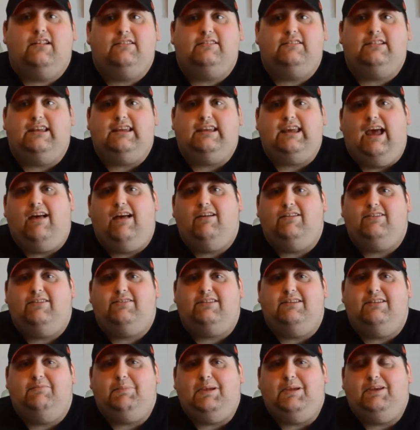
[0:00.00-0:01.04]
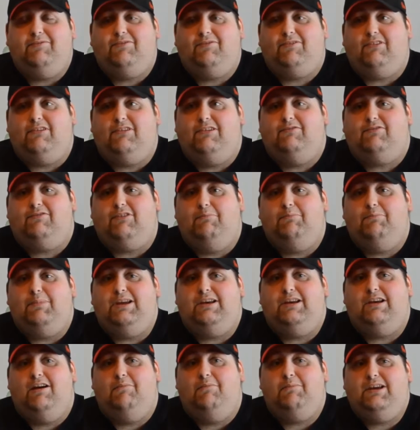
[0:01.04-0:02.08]
the galaxy be from
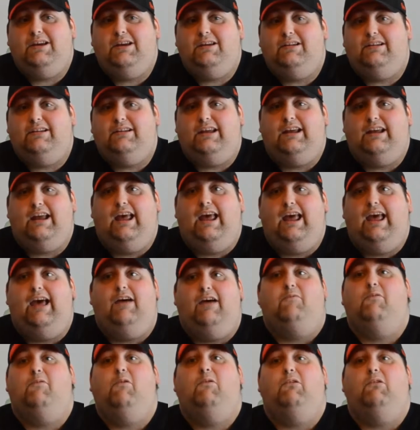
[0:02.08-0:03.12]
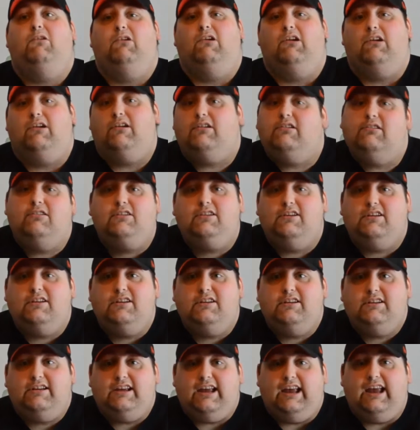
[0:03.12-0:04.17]
becoming at war.
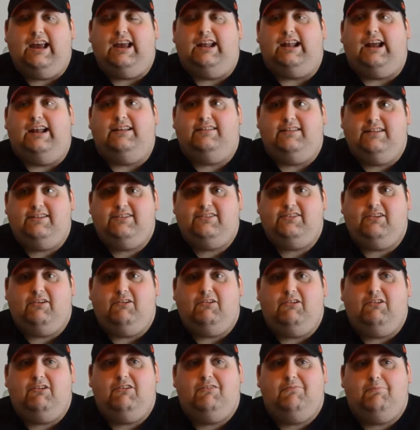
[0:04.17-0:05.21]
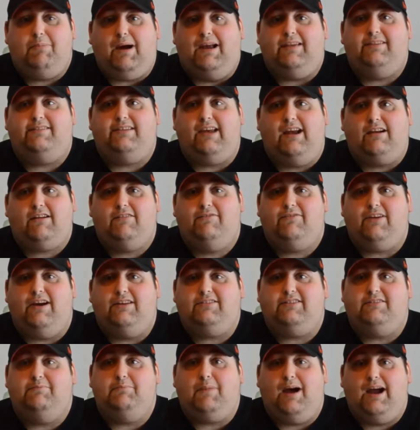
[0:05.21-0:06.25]
And I did so by
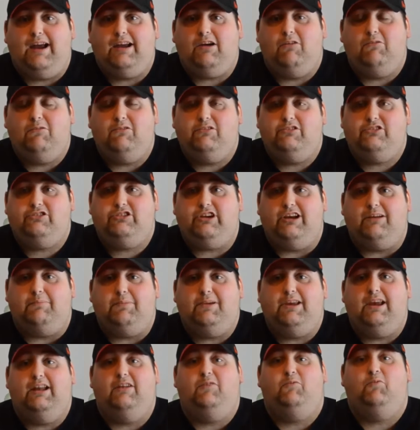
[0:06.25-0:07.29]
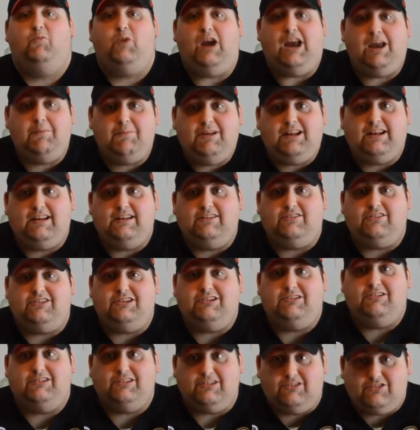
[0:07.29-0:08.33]
sacrificing my own ship and ramming into
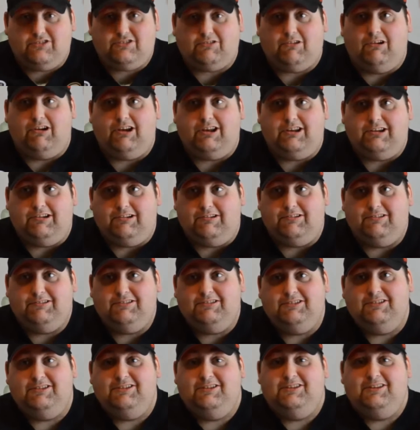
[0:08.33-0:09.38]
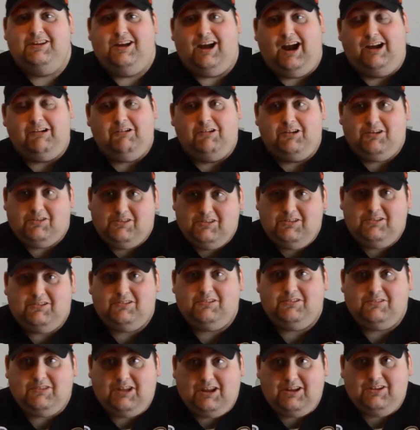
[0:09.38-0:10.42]
you and destroying you. I know you're a
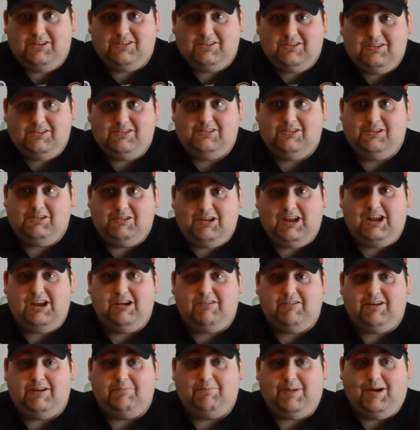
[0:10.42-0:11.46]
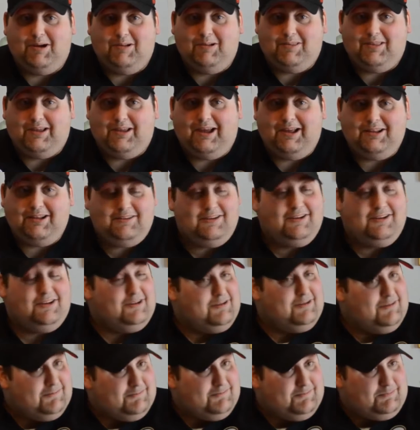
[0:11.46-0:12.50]
little, little angry about that,
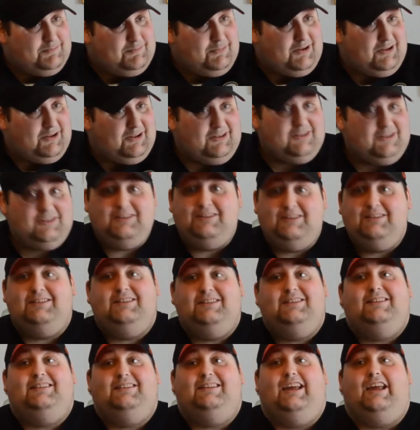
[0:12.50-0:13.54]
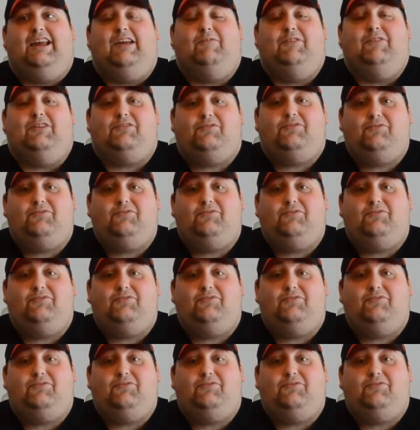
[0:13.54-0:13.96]
but it was